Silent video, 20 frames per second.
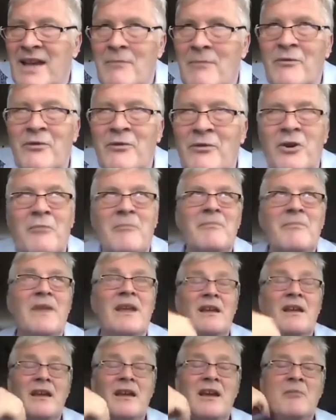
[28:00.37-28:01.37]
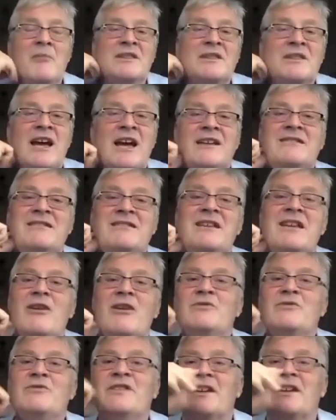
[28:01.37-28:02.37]
come from, uh, but the idea
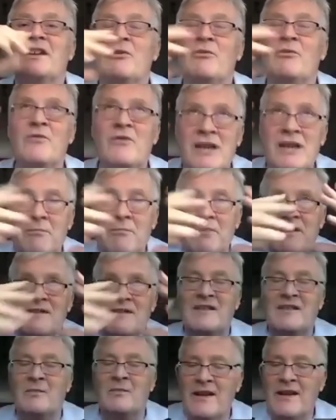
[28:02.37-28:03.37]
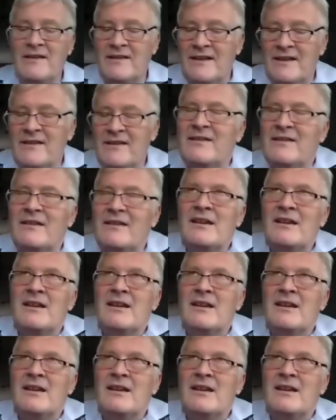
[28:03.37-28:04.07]
of this kind of limited space is